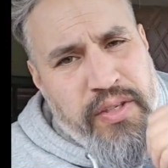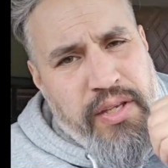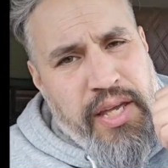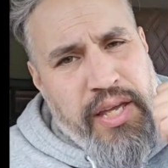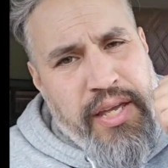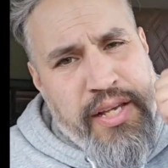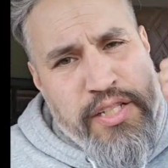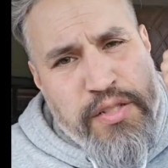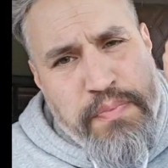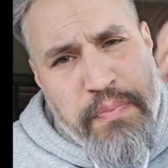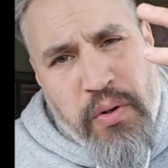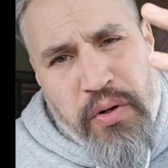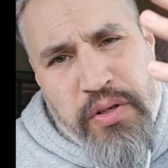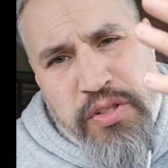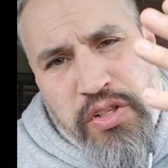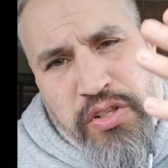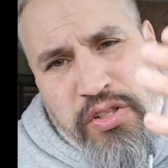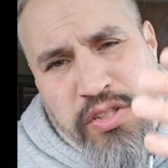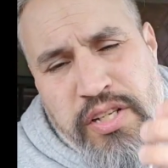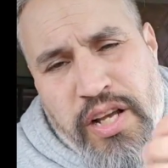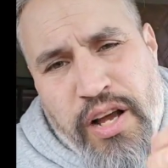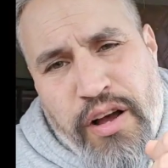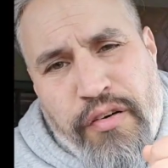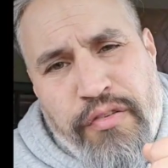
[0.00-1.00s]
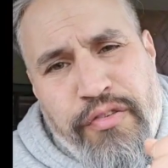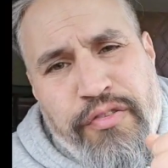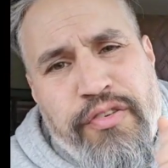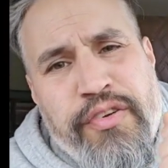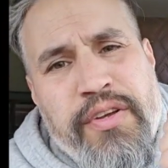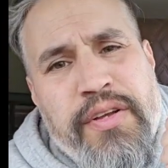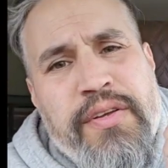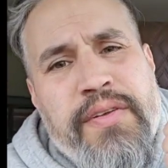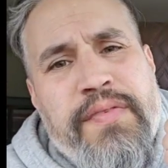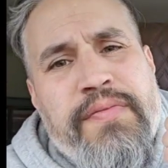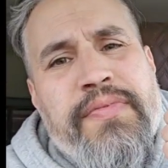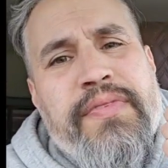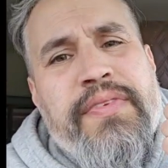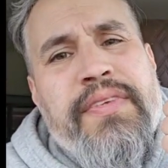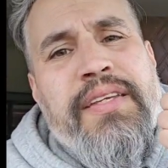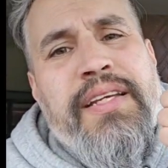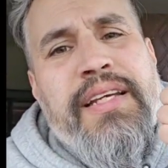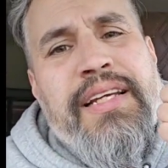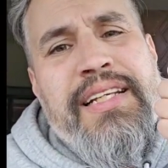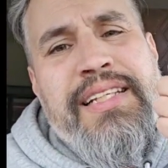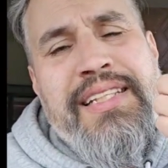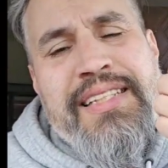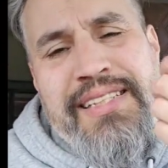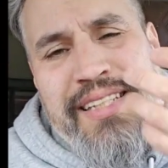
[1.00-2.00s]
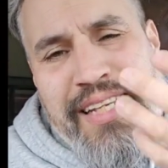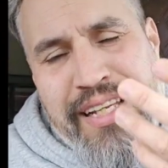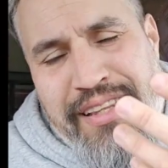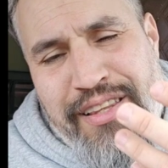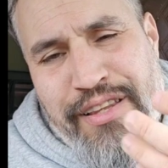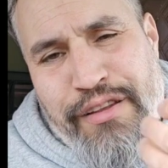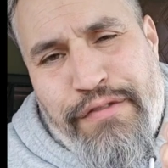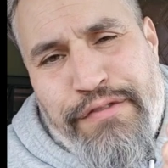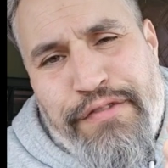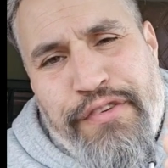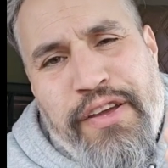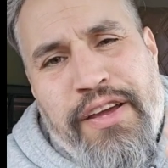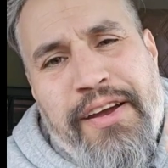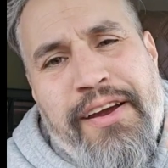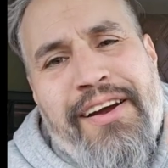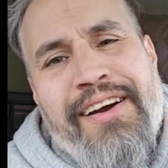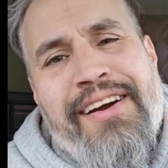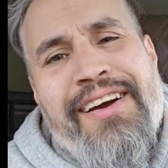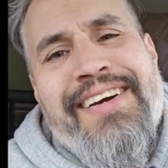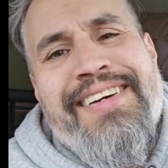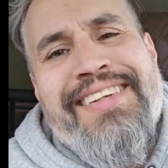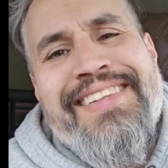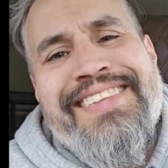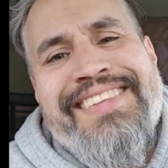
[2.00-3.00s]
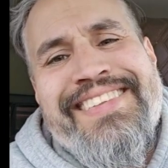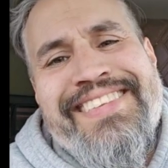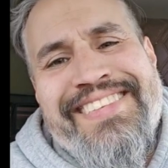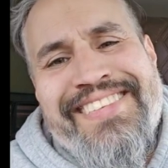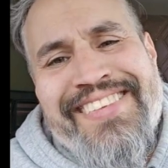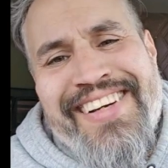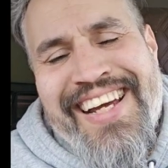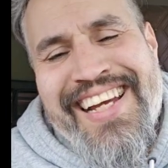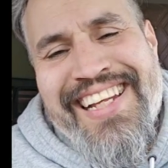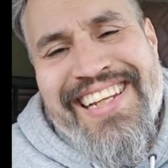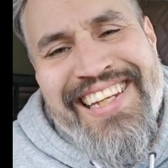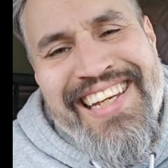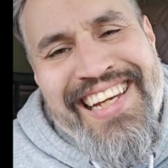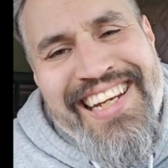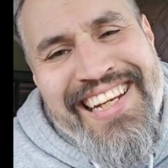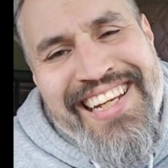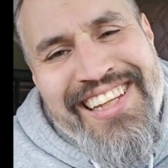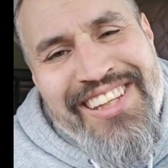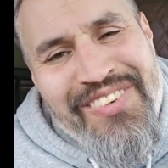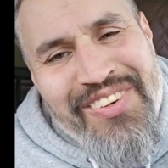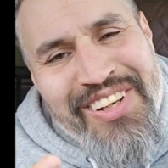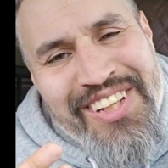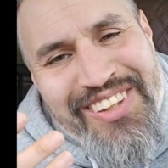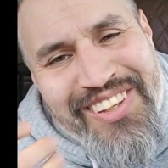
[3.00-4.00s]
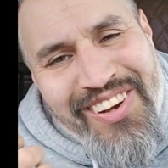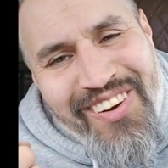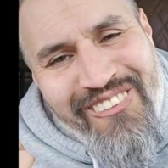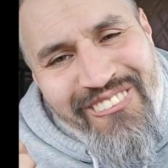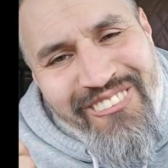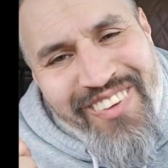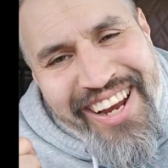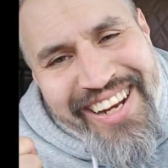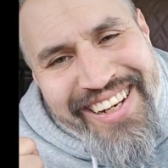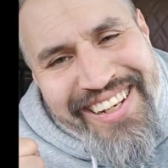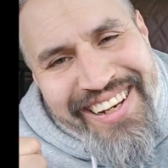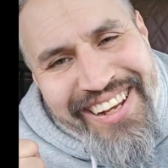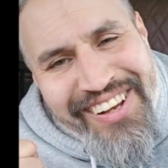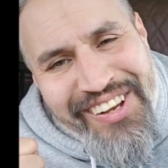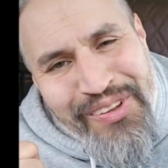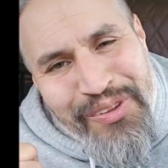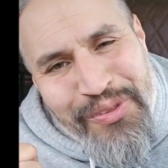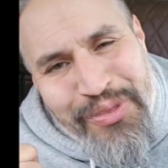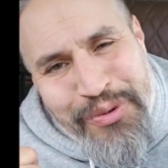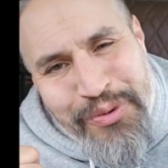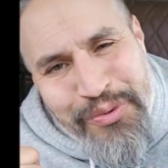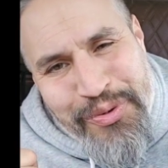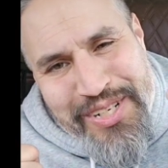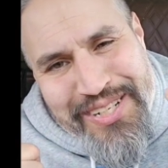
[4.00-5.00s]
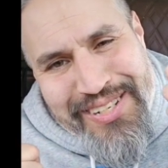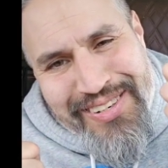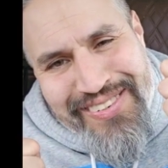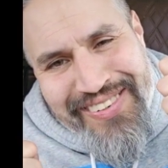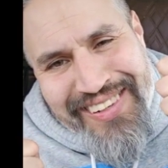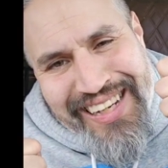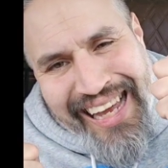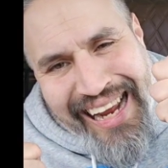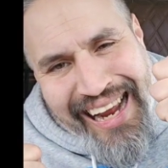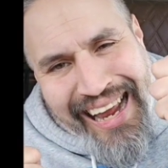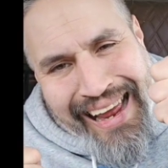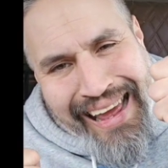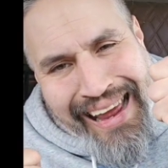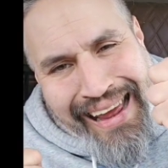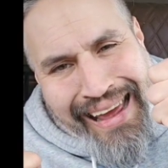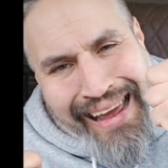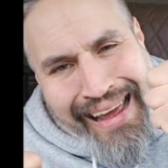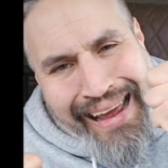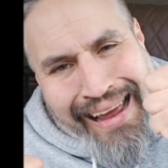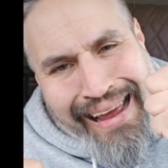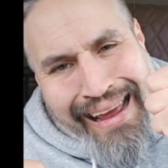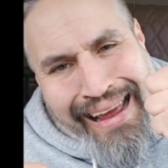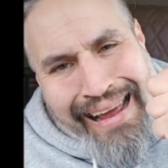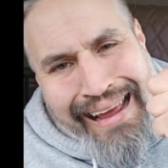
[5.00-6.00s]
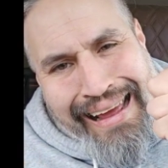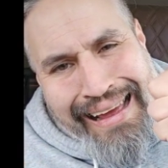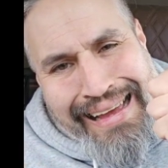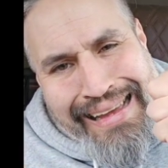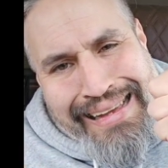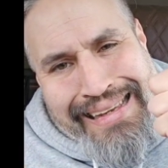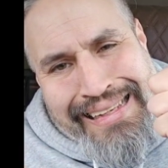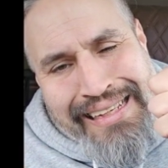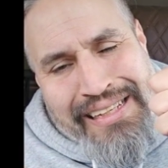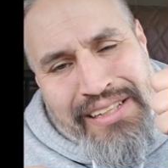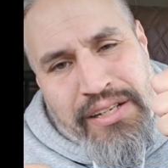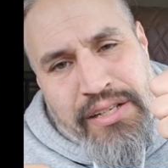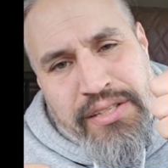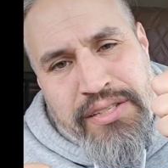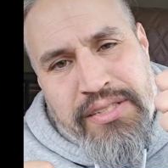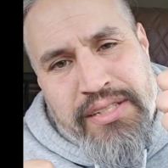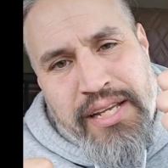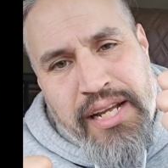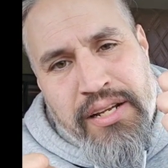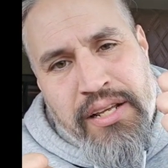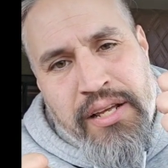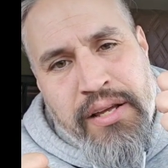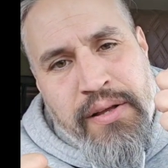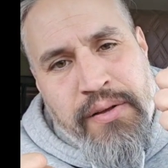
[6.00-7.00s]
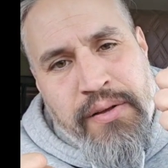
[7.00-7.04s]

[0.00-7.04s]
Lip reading: Expose yourself. Sit in the fear, right? Lean into it. Don't white knuckle through it. Don't go, ah. Instead,